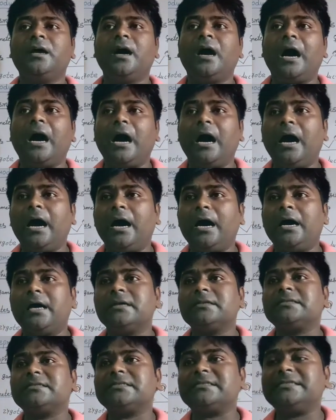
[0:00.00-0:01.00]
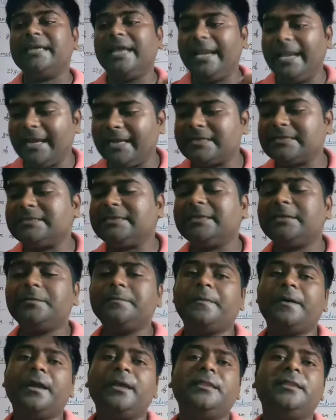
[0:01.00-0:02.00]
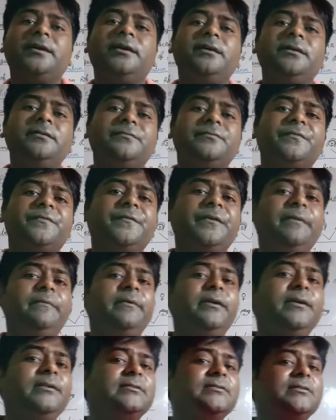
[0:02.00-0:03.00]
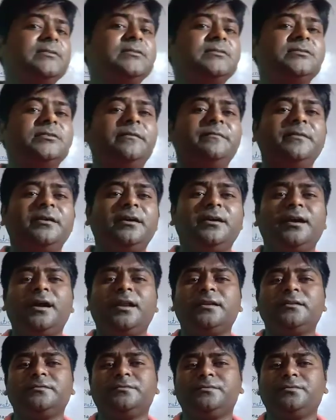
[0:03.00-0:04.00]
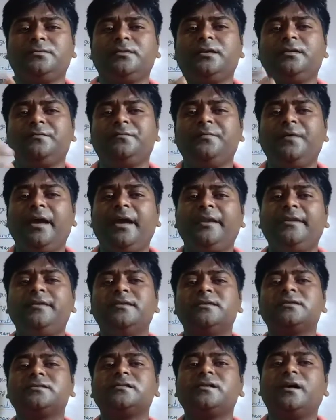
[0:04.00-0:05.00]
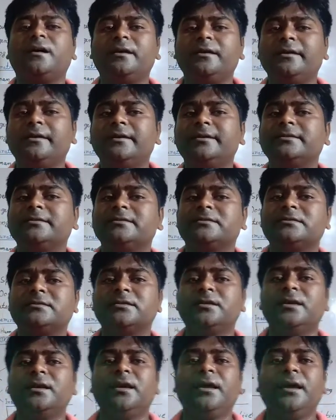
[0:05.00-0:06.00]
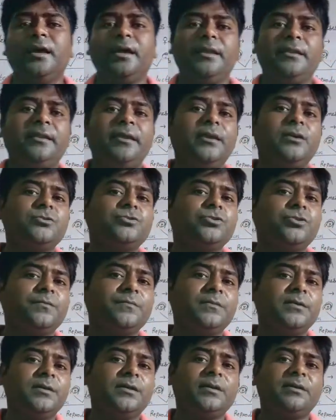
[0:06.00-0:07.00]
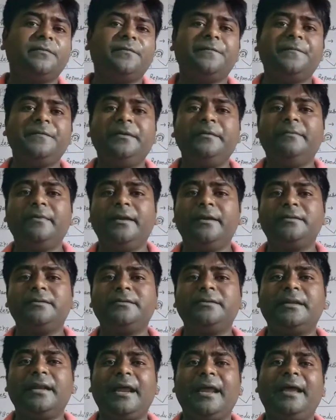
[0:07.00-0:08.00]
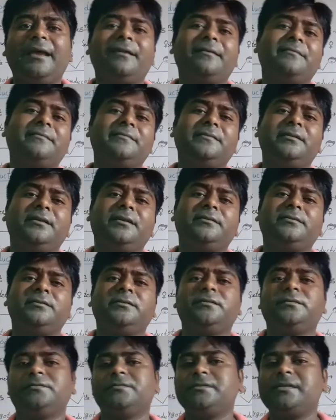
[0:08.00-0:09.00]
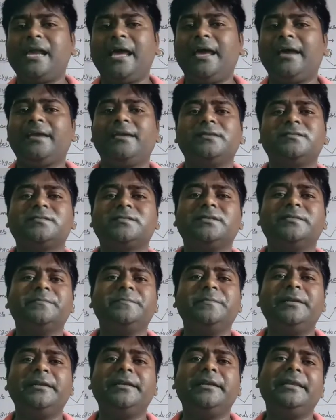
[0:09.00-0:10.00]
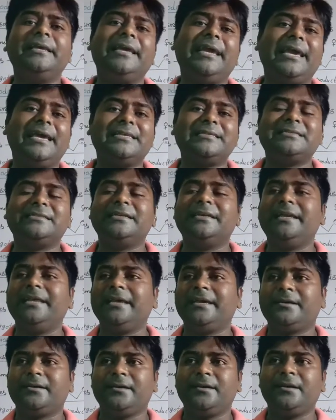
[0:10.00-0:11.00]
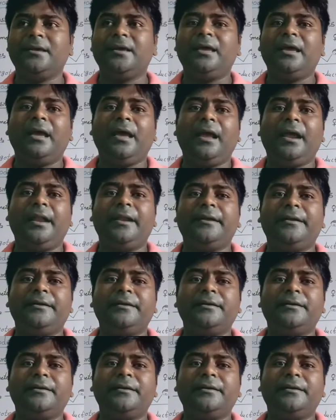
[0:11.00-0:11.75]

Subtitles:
are selected by the female system. There are that various hurdles. In case of the female tract, that tract is completely acidic, and